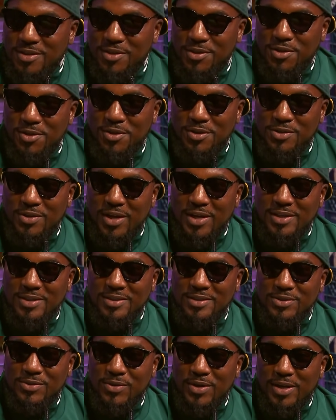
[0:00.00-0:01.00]
to the hood
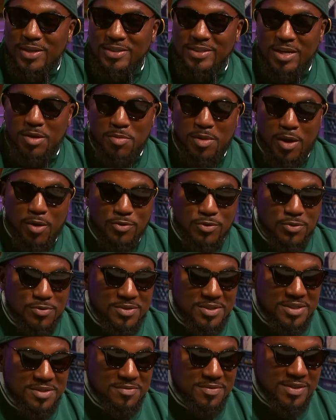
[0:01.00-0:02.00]
so they could tell me I was on
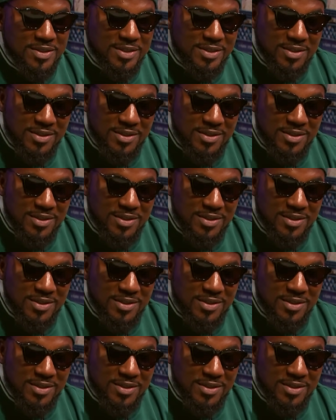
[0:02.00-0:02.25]
TV.